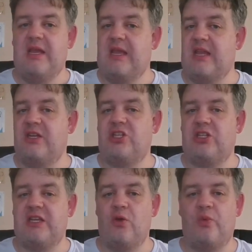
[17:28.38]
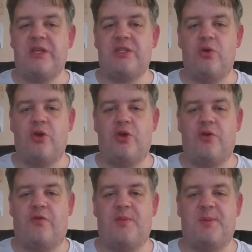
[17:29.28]
Initially, we saw her
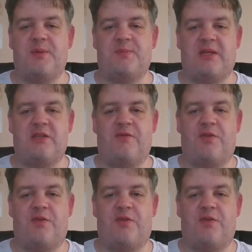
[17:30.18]
from the perspective